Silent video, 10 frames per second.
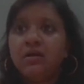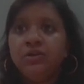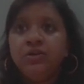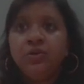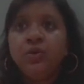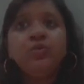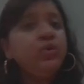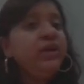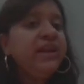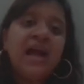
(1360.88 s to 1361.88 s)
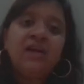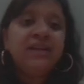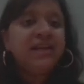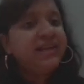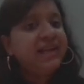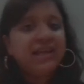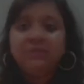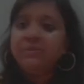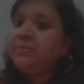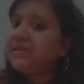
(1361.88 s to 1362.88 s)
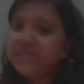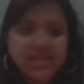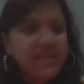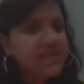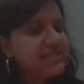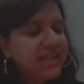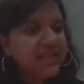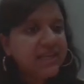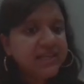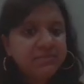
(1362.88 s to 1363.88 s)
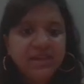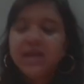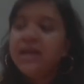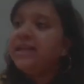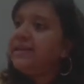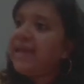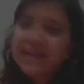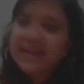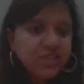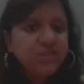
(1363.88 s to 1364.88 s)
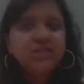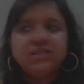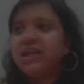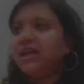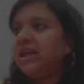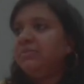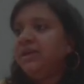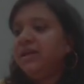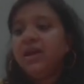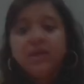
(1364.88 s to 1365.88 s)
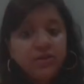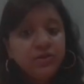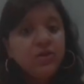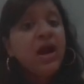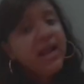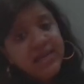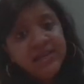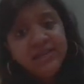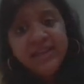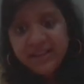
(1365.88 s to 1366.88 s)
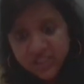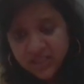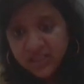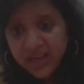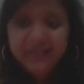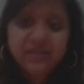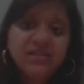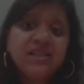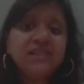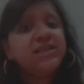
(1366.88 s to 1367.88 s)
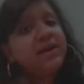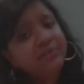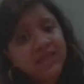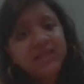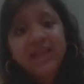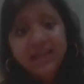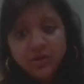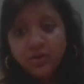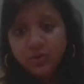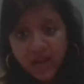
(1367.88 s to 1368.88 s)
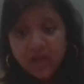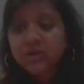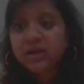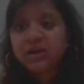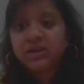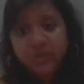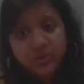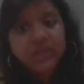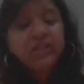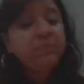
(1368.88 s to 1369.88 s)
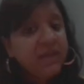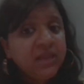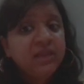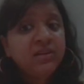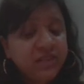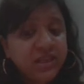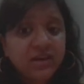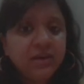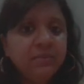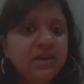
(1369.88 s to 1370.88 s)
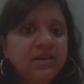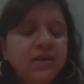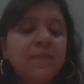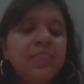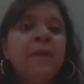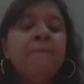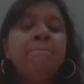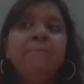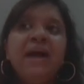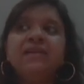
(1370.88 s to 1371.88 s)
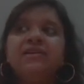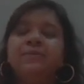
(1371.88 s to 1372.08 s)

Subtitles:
no ruling out that there can be mistakes, there can be negligence, there can be unintentional errors, and something can go wrong during the period of the agreement. But